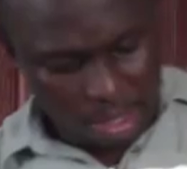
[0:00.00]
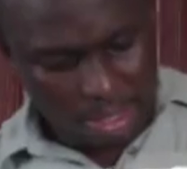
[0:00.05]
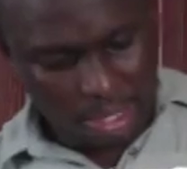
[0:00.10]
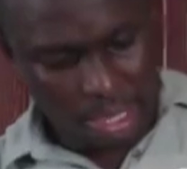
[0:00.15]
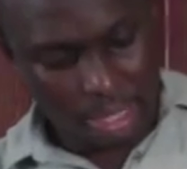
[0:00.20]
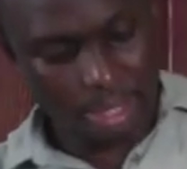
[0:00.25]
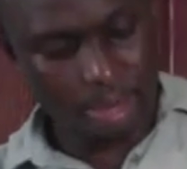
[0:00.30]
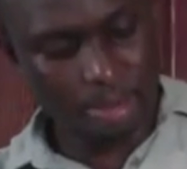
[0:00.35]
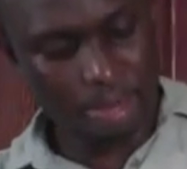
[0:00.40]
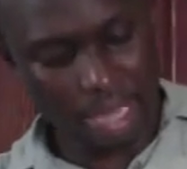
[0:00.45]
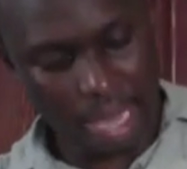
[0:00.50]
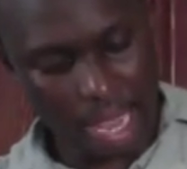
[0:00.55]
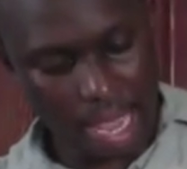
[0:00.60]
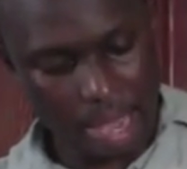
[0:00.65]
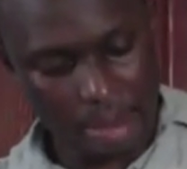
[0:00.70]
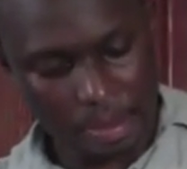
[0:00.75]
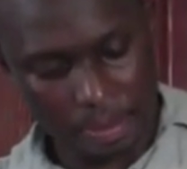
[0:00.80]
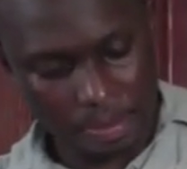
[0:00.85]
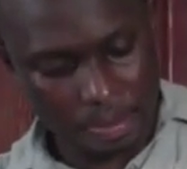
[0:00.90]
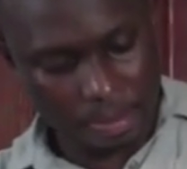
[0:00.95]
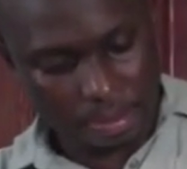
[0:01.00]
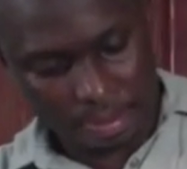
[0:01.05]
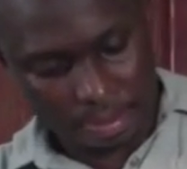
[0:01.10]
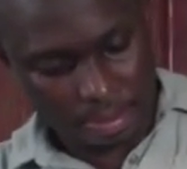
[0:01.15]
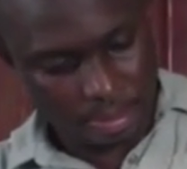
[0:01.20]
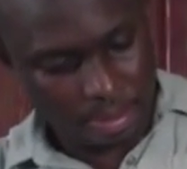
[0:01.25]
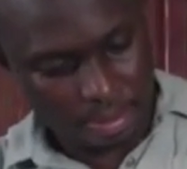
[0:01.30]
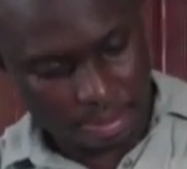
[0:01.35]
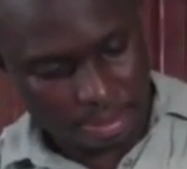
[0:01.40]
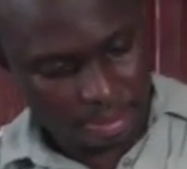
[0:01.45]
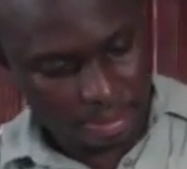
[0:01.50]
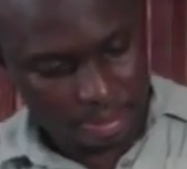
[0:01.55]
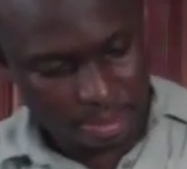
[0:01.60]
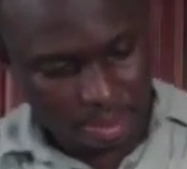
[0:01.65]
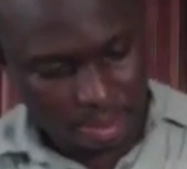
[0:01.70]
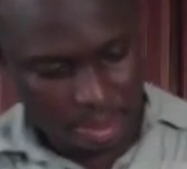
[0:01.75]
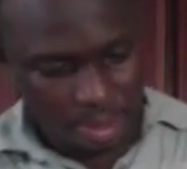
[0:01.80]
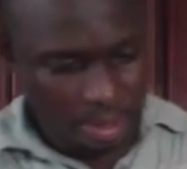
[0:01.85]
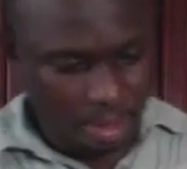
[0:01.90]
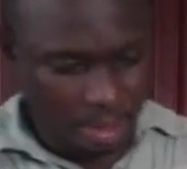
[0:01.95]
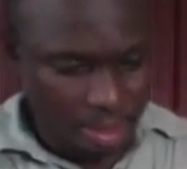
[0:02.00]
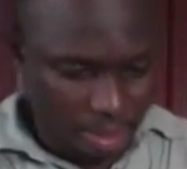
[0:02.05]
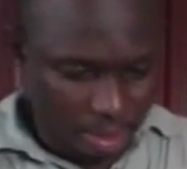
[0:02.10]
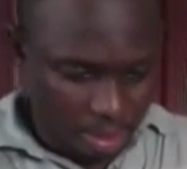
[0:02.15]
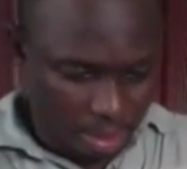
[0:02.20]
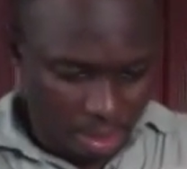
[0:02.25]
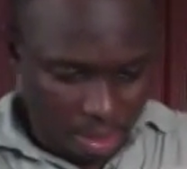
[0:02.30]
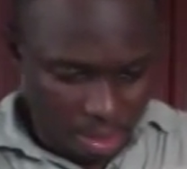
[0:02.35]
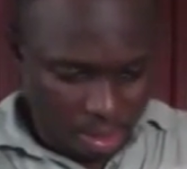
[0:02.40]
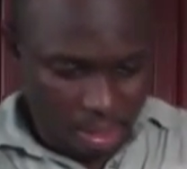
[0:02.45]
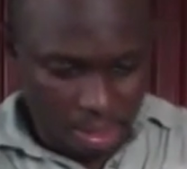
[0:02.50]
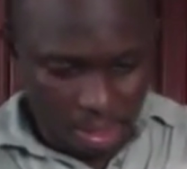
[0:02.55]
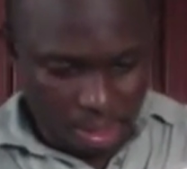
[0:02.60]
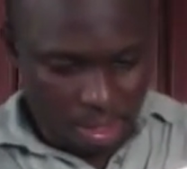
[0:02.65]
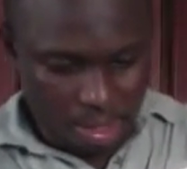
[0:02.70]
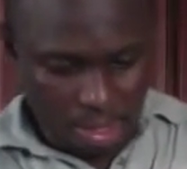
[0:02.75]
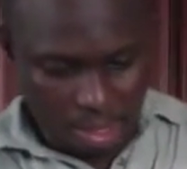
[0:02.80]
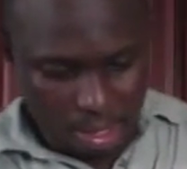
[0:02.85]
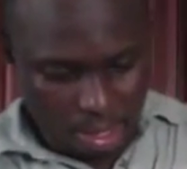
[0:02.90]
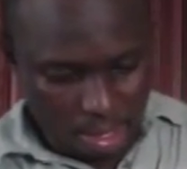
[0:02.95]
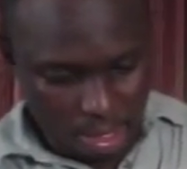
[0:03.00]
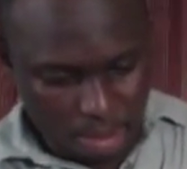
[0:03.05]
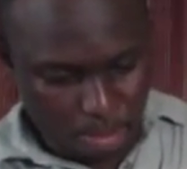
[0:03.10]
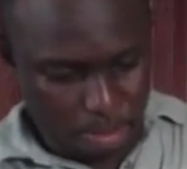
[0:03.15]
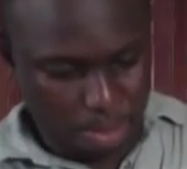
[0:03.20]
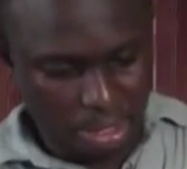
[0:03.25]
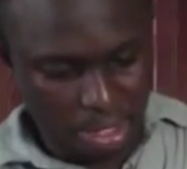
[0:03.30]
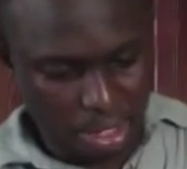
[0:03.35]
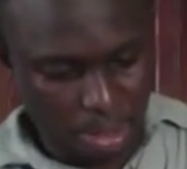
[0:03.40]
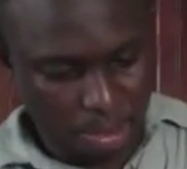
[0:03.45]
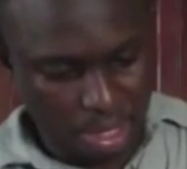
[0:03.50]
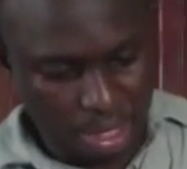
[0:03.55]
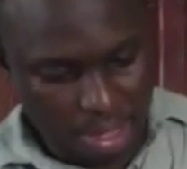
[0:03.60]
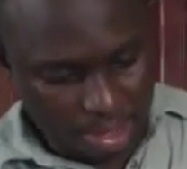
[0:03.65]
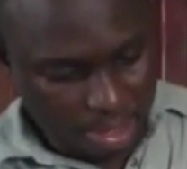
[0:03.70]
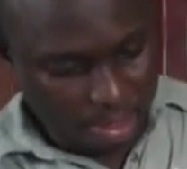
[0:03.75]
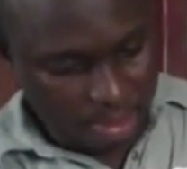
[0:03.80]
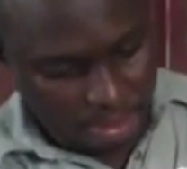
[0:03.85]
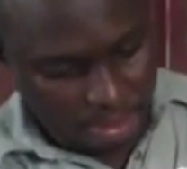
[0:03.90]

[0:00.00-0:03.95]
to take some time and beat your meat,